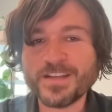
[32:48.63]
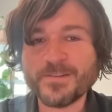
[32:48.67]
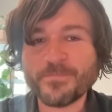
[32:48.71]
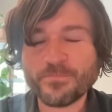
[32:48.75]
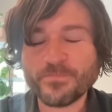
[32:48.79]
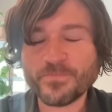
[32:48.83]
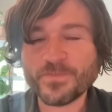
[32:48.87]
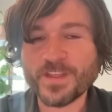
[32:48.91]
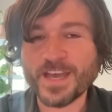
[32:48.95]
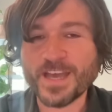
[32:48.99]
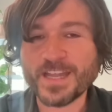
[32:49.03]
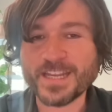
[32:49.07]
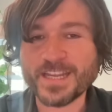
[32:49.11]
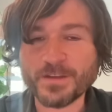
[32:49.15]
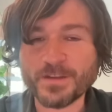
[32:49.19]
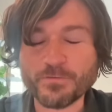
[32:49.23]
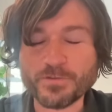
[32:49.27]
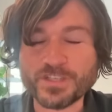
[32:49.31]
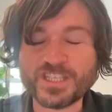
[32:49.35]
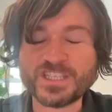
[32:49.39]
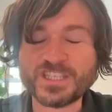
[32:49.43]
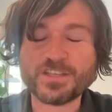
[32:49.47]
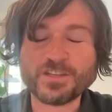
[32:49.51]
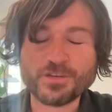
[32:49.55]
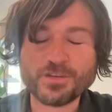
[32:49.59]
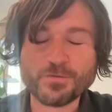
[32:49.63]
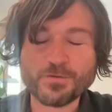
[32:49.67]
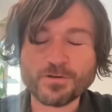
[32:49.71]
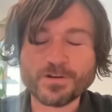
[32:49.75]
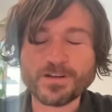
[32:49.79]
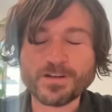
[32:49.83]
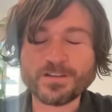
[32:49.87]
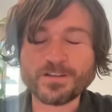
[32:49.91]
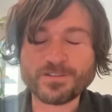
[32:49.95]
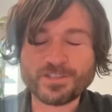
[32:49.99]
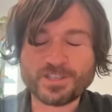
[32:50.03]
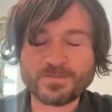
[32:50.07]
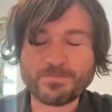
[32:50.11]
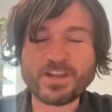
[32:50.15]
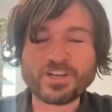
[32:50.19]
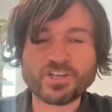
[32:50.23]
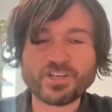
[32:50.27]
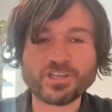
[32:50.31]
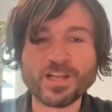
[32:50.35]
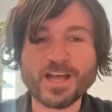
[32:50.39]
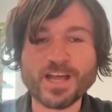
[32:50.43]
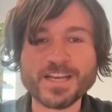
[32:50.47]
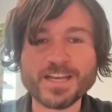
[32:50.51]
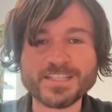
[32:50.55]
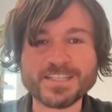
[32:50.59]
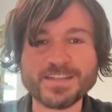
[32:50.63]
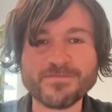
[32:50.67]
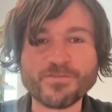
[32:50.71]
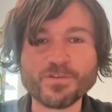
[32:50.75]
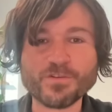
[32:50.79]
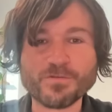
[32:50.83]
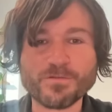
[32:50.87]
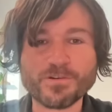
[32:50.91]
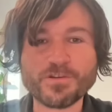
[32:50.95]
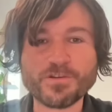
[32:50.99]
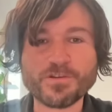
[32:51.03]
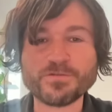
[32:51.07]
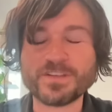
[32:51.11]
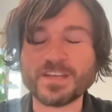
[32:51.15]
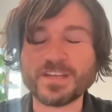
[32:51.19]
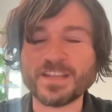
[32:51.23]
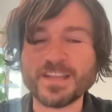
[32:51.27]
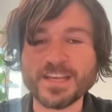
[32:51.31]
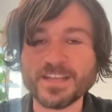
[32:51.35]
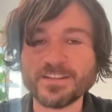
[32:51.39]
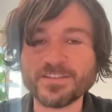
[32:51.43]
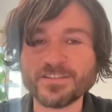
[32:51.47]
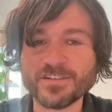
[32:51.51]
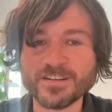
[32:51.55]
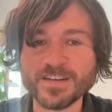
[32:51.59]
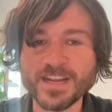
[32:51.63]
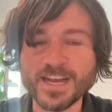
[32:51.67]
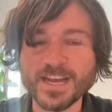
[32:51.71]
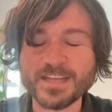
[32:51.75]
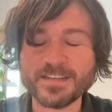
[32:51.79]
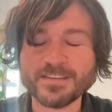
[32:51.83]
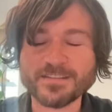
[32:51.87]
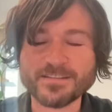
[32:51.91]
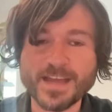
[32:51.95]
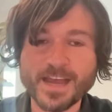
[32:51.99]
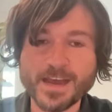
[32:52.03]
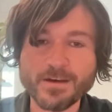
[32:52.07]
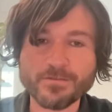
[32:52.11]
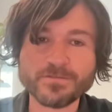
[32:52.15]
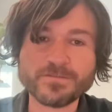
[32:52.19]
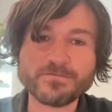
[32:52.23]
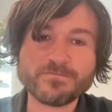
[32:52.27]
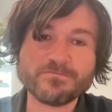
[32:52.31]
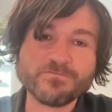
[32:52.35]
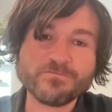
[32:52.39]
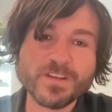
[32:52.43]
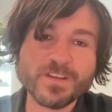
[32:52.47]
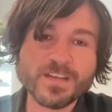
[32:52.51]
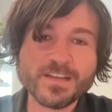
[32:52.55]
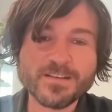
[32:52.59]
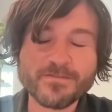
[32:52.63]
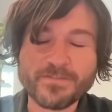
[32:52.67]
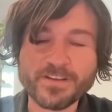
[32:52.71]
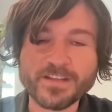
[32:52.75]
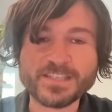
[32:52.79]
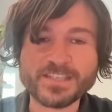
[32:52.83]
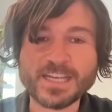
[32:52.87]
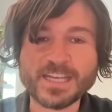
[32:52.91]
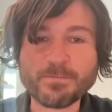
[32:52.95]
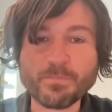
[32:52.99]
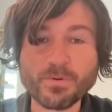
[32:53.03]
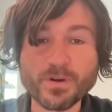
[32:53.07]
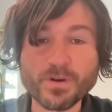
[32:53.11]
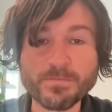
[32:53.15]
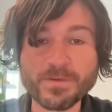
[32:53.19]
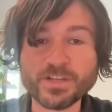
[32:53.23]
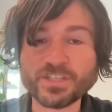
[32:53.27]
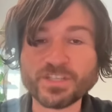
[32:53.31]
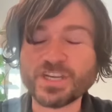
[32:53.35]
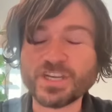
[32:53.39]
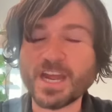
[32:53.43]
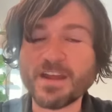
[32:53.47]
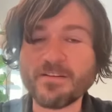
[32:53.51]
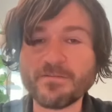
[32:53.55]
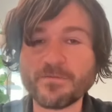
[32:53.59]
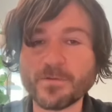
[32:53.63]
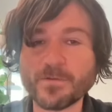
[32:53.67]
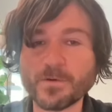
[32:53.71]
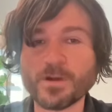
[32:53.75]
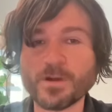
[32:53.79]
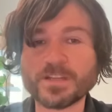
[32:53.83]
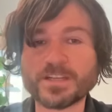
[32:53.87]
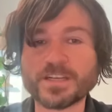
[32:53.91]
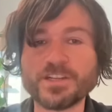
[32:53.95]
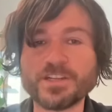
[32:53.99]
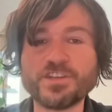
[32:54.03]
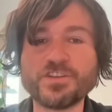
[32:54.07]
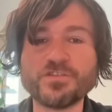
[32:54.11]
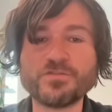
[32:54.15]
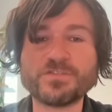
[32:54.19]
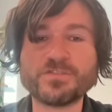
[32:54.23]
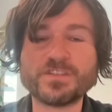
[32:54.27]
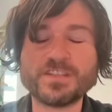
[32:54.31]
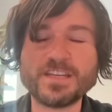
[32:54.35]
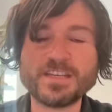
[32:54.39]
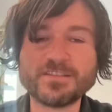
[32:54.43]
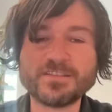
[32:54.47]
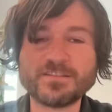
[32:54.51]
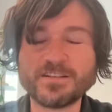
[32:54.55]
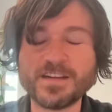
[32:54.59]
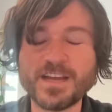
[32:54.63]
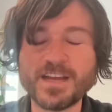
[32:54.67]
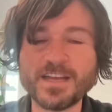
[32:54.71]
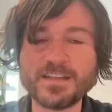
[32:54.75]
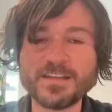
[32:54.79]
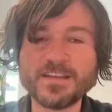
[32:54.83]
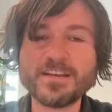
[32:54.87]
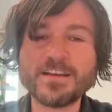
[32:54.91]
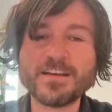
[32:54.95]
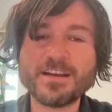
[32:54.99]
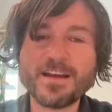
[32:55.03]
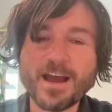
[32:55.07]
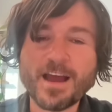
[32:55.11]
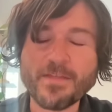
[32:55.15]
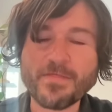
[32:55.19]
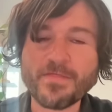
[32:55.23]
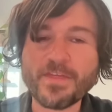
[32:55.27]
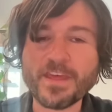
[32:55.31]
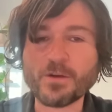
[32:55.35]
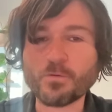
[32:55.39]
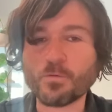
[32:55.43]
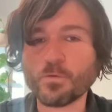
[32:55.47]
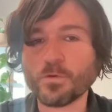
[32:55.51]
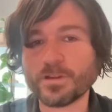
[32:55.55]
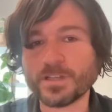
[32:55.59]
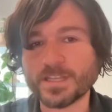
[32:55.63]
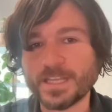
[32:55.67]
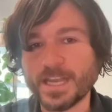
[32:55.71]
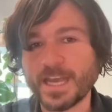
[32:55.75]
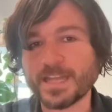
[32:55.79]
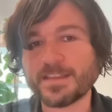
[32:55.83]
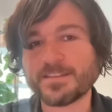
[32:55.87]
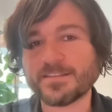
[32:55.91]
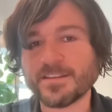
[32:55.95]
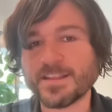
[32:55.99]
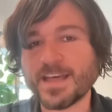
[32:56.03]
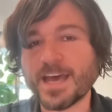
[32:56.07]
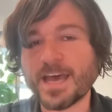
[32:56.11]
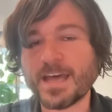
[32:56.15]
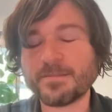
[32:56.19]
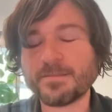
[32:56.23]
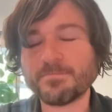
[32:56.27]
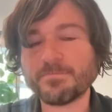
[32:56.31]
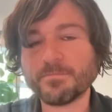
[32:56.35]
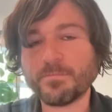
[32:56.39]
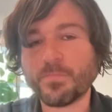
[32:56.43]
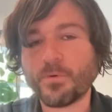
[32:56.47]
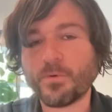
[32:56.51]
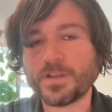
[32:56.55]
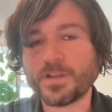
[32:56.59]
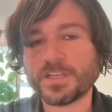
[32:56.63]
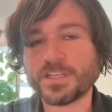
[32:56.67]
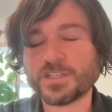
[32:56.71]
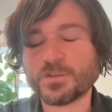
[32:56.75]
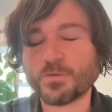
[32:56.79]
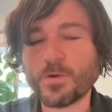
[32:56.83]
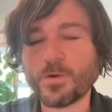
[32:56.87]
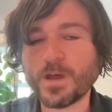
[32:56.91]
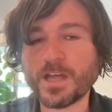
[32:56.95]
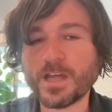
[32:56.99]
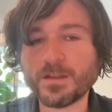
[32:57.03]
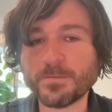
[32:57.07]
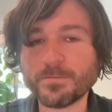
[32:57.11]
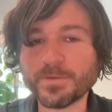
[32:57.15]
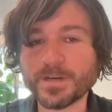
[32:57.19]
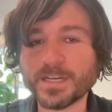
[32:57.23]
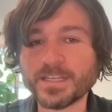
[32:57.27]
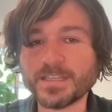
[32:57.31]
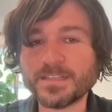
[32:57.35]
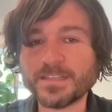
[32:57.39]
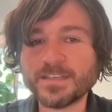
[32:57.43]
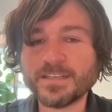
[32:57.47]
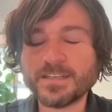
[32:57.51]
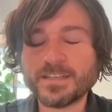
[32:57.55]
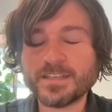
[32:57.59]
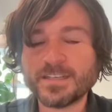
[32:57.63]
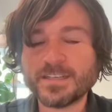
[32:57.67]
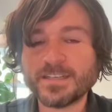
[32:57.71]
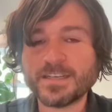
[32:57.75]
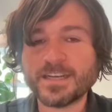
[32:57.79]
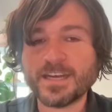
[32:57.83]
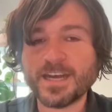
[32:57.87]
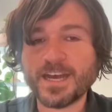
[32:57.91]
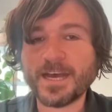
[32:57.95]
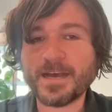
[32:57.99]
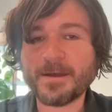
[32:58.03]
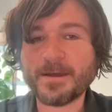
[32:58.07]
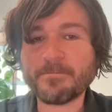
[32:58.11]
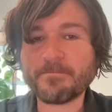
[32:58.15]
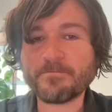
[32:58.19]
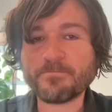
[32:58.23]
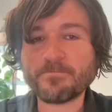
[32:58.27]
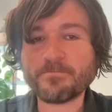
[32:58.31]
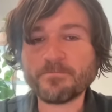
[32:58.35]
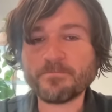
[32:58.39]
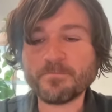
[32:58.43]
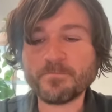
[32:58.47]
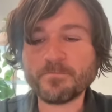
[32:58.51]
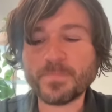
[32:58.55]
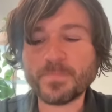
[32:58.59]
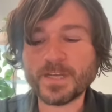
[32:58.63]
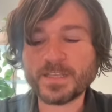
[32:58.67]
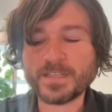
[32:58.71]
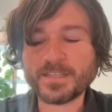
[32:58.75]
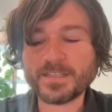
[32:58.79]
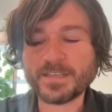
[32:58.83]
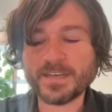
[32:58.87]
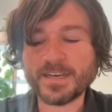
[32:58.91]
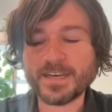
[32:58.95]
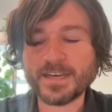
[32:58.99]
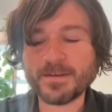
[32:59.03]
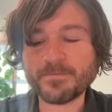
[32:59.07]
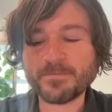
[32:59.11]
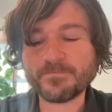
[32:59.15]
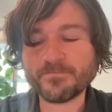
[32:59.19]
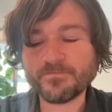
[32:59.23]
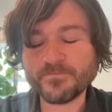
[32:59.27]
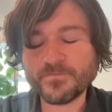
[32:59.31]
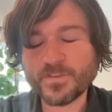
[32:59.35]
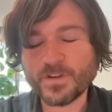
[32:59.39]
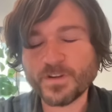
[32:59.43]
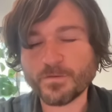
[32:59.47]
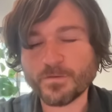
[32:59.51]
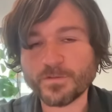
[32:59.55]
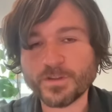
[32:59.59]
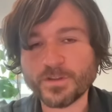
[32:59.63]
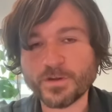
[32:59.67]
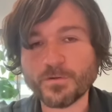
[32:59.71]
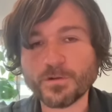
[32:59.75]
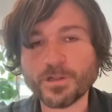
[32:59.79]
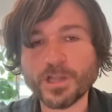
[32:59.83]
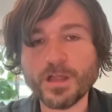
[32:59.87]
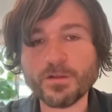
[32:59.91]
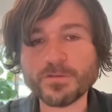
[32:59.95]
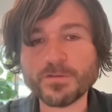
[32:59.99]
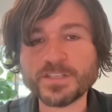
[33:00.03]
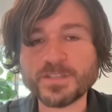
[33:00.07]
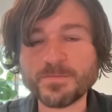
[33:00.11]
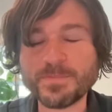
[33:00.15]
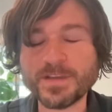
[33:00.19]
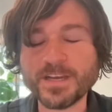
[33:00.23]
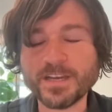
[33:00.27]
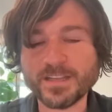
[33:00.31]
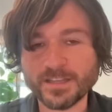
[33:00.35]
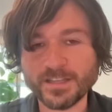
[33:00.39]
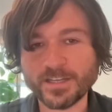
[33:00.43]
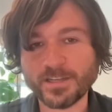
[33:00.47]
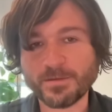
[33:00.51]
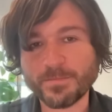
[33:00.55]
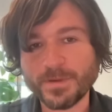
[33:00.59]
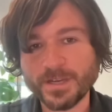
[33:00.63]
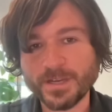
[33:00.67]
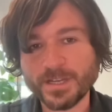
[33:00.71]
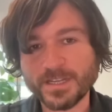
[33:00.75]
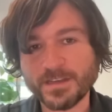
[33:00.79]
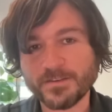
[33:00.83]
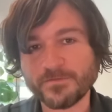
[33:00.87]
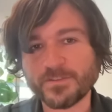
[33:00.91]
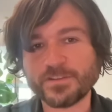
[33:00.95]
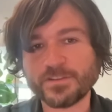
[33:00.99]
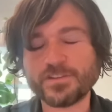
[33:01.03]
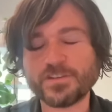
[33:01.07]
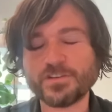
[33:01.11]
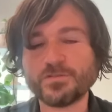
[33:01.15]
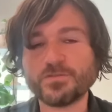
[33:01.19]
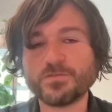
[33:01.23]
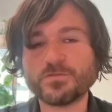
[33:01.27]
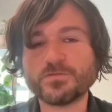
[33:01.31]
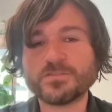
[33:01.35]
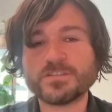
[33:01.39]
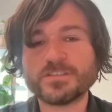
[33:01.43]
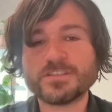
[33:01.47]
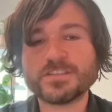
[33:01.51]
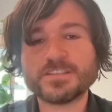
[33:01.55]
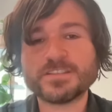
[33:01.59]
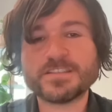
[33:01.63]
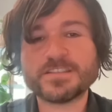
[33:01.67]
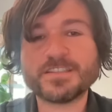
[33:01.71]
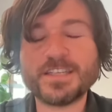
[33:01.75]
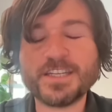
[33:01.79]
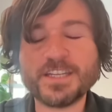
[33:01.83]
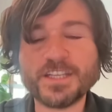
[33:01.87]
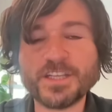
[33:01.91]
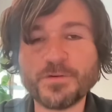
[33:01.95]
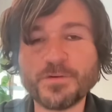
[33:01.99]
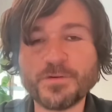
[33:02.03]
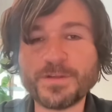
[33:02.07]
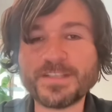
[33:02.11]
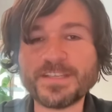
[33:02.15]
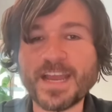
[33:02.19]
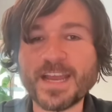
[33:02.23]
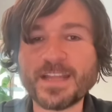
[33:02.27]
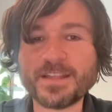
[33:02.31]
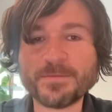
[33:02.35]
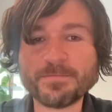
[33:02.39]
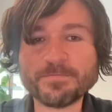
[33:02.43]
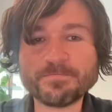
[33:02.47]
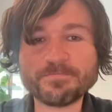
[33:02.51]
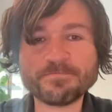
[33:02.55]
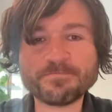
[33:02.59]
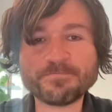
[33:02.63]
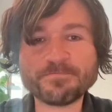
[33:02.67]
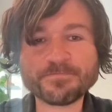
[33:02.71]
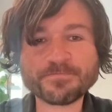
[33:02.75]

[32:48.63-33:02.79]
that you were specialized if you were using the internet, and now it feels like pretty much everyone can use the internet. I think we'll get to that point as well, but there will always be a little bit of the two, in tandem.